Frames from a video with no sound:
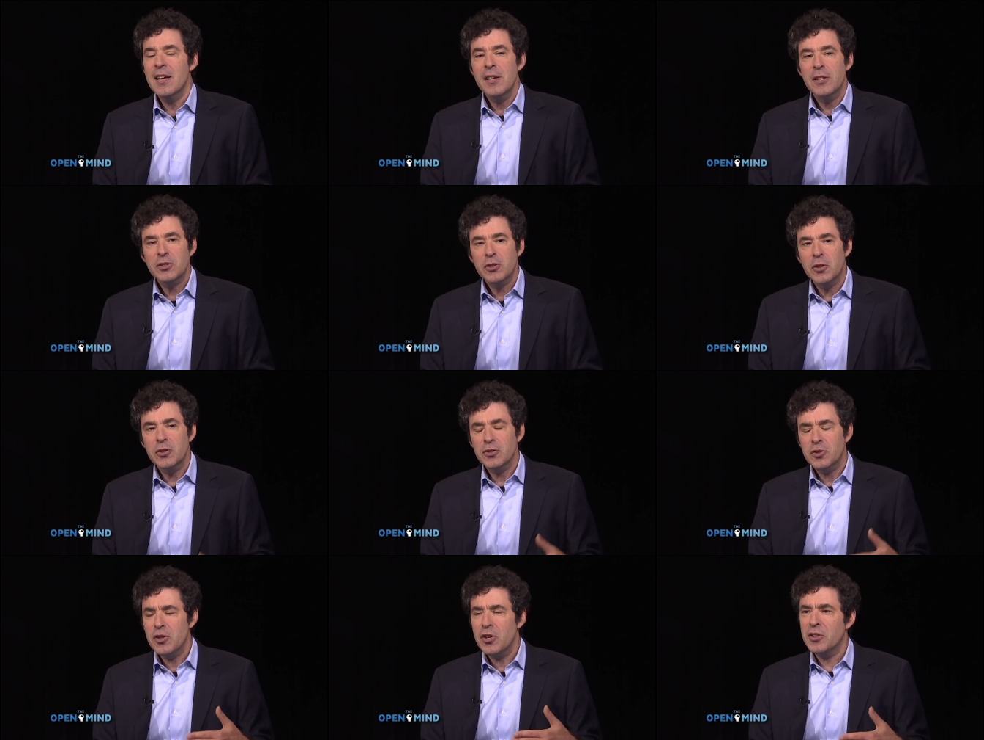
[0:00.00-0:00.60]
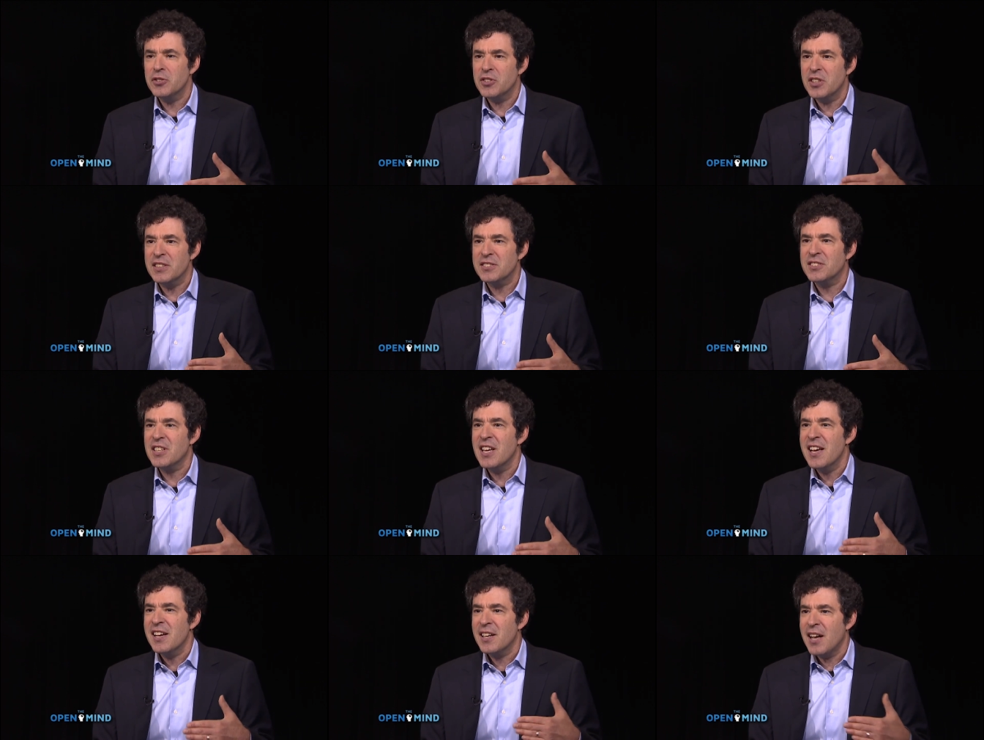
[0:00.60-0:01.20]
So there's
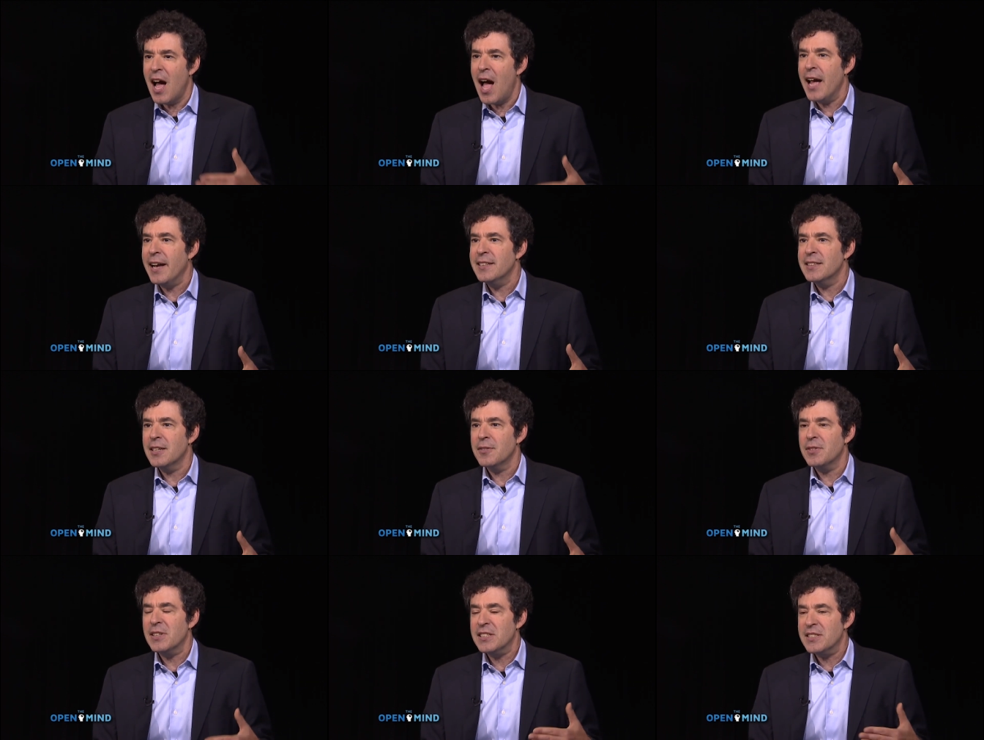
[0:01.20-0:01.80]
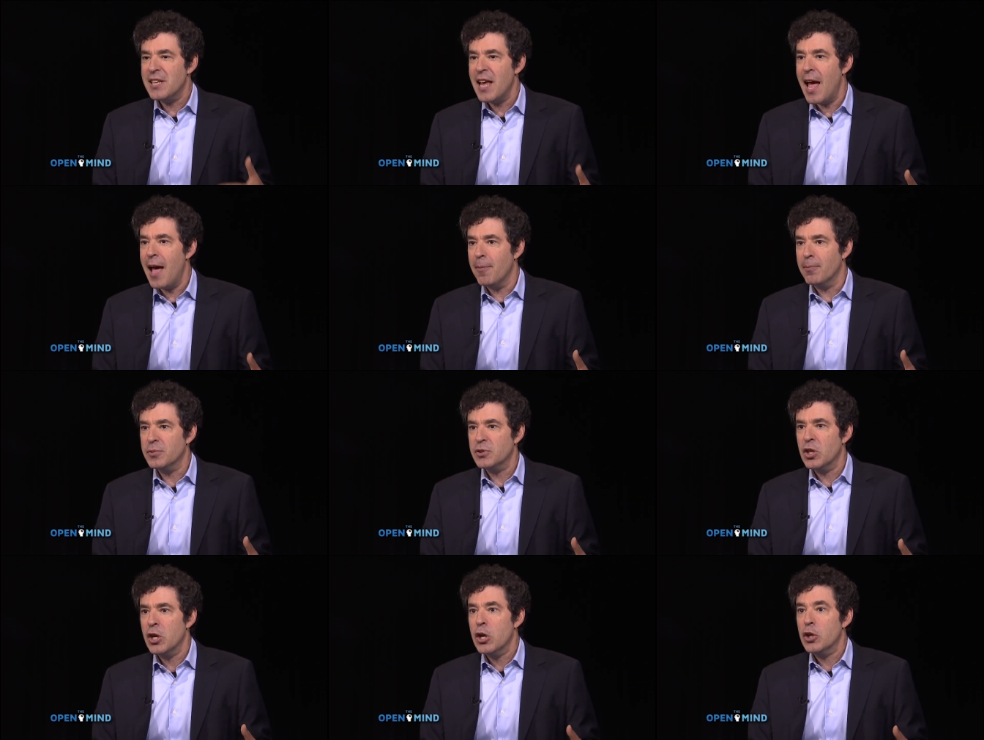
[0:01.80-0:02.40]
this kind of
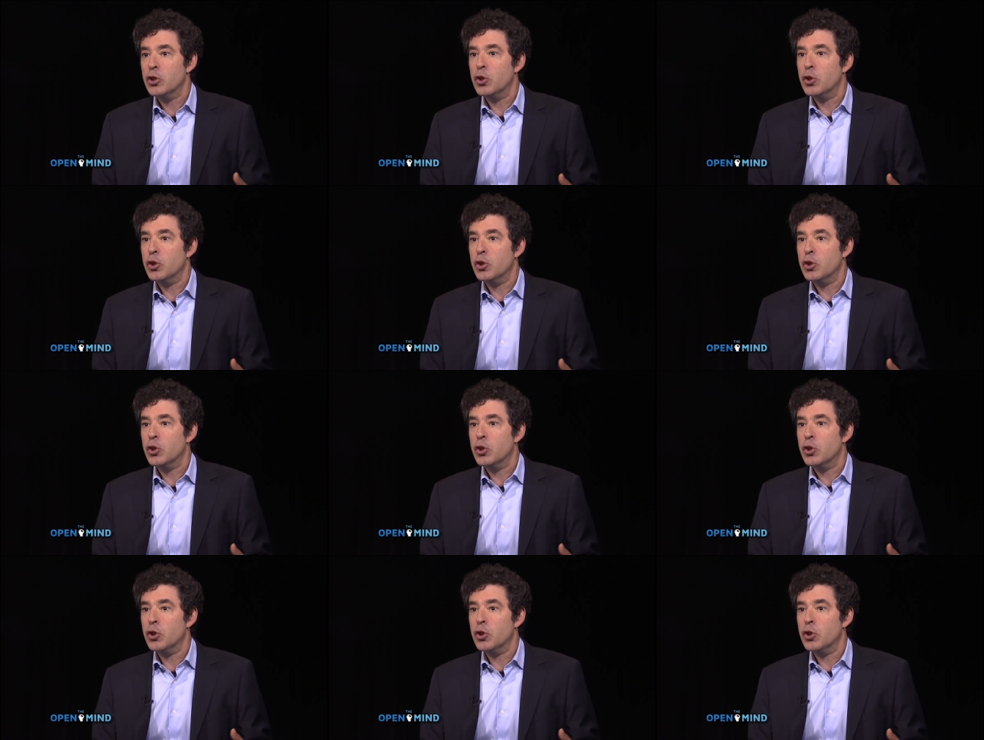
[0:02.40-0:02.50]
attempt